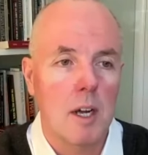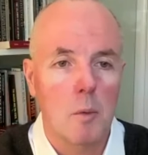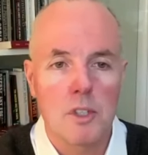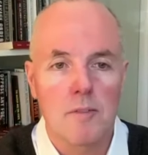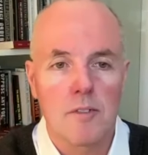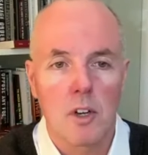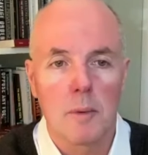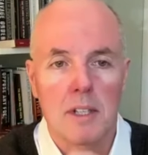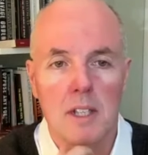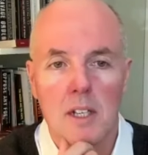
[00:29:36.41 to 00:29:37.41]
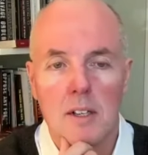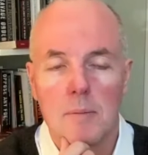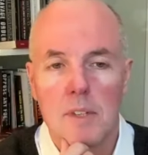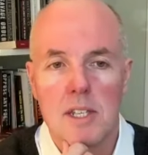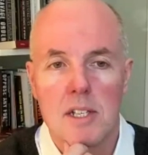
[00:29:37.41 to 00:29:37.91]
I wasn't following the
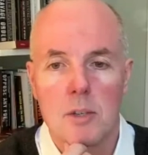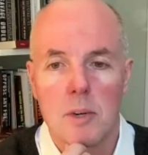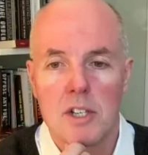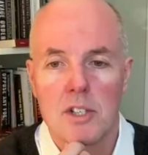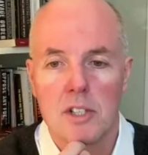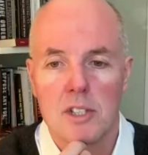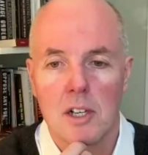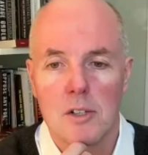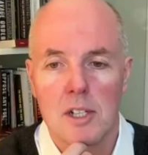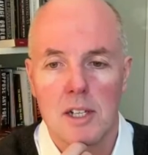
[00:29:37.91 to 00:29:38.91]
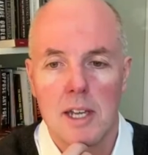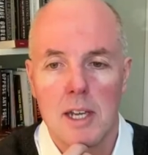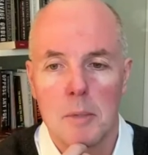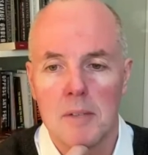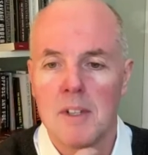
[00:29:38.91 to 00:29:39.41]
the situation as closely
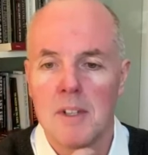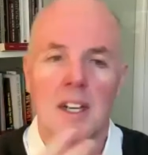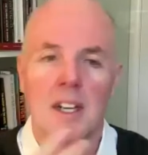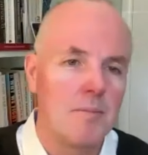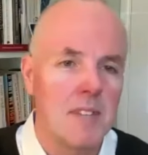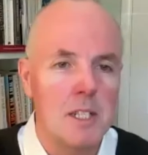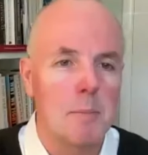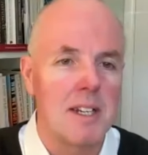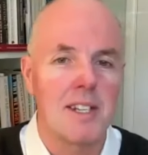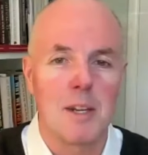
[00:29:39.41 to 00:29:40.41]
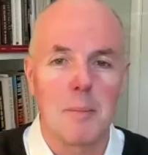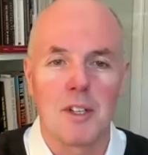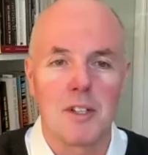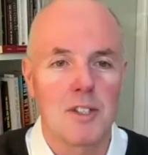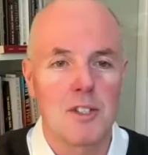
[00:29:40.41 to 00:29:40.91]
there, but that's basically my
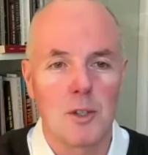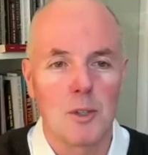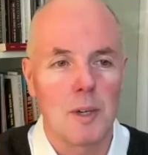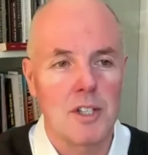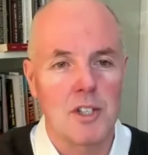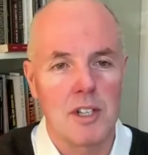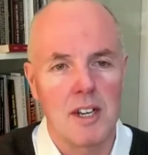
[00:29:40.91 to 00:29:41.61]
answer to your question.